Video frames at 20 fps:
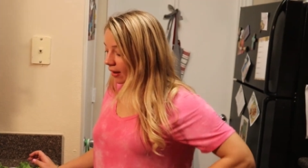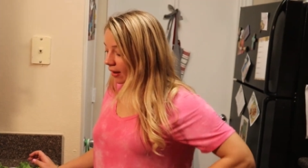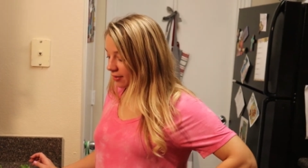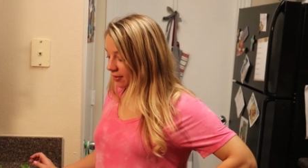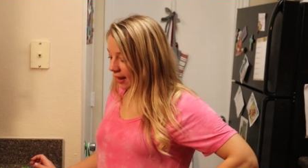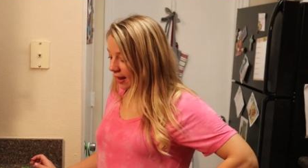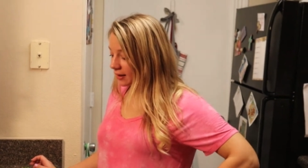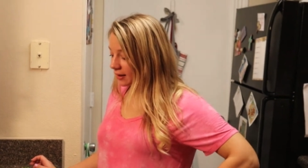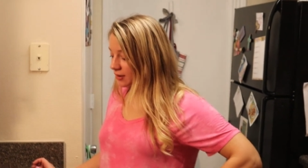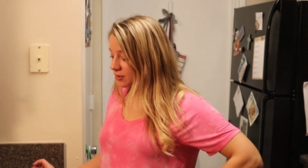
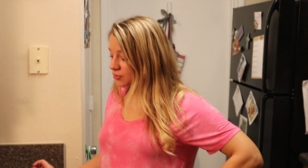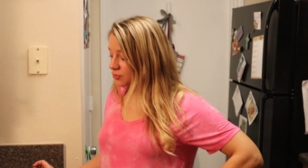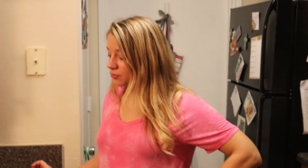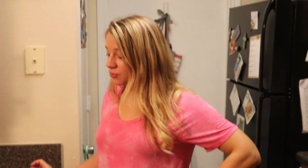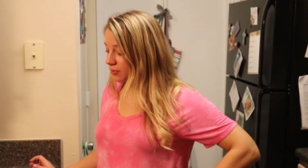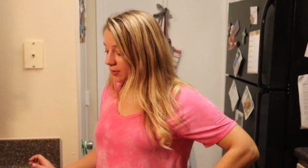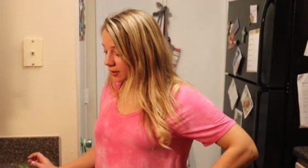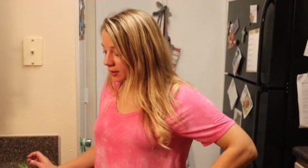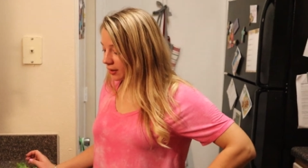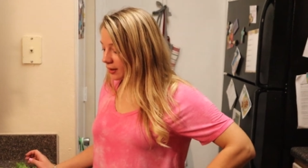that is
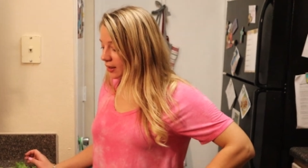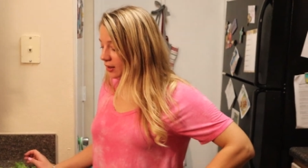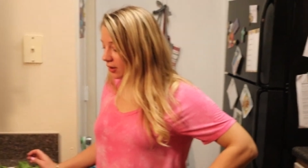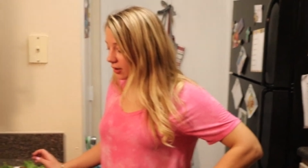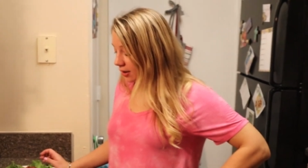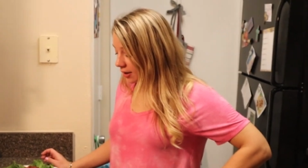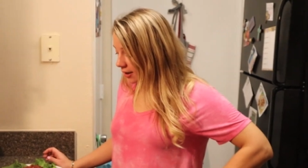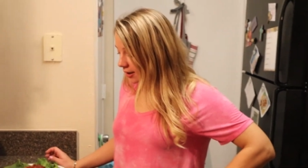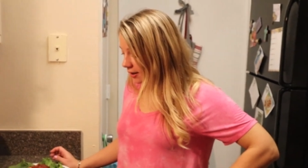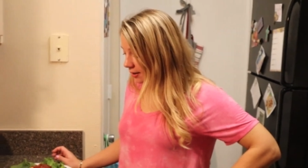really
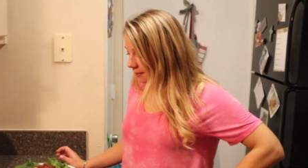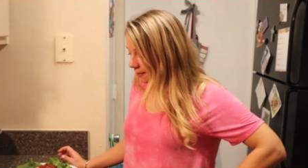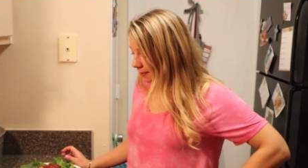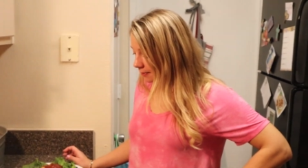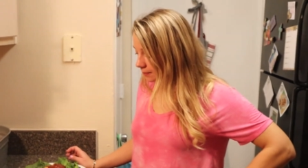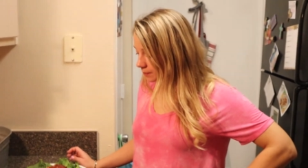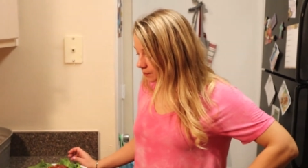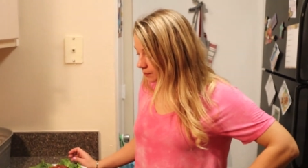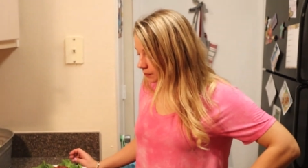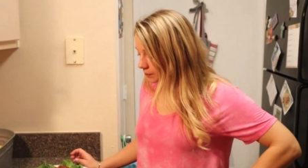good.
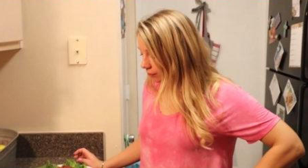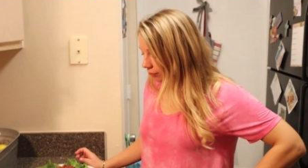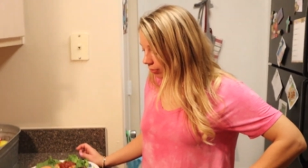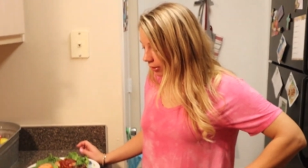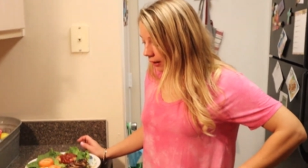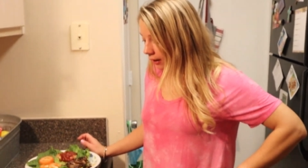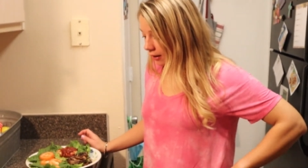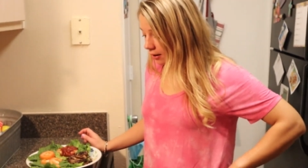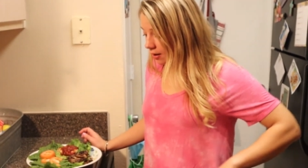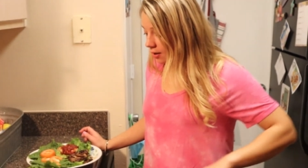
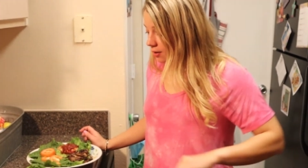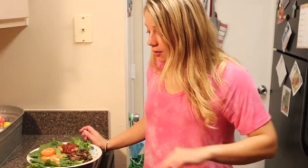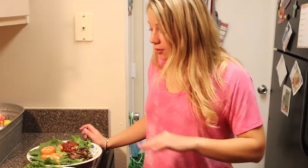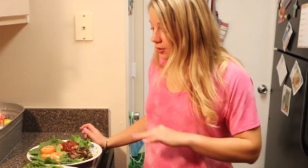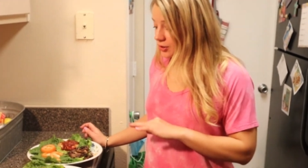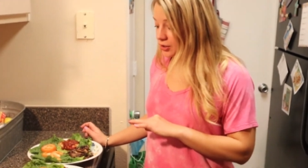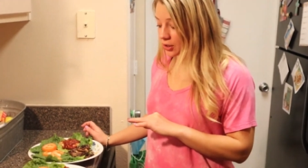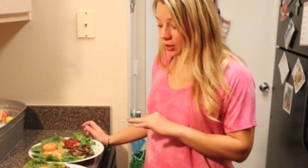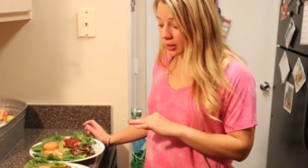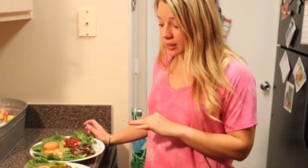The
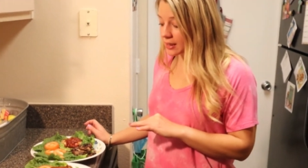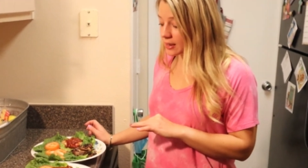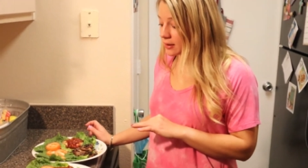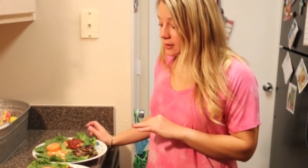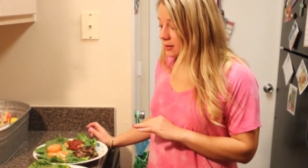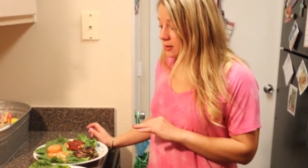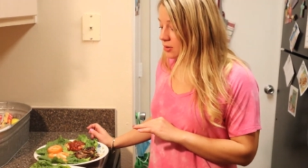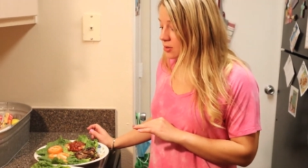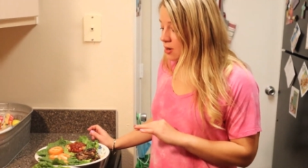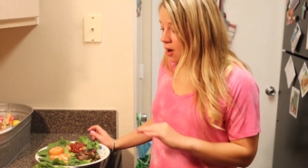turkey
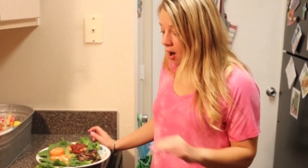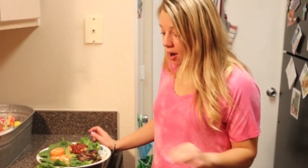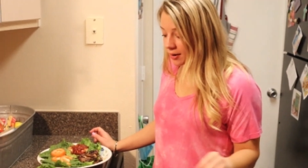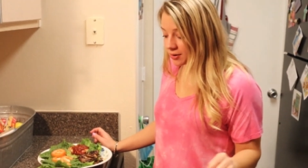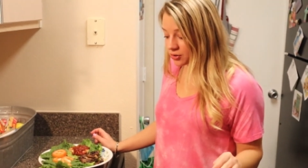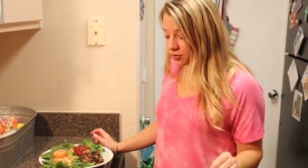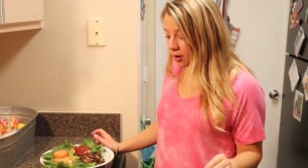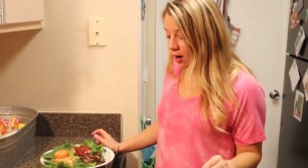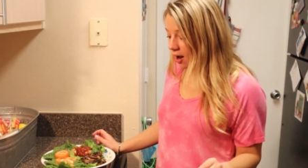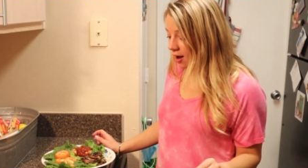is not
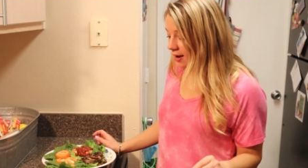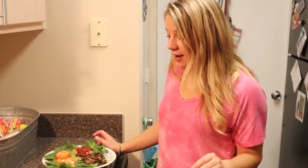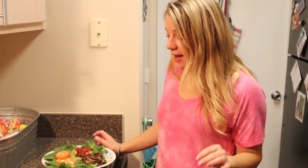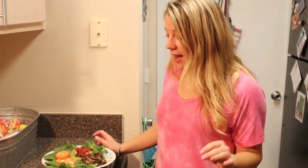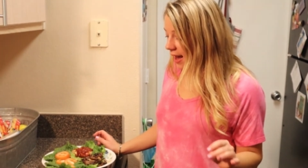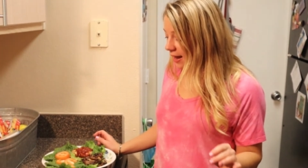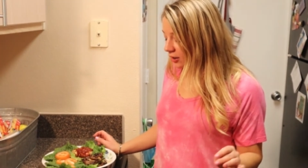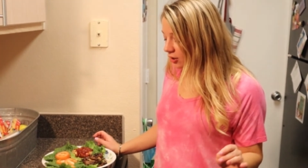dry at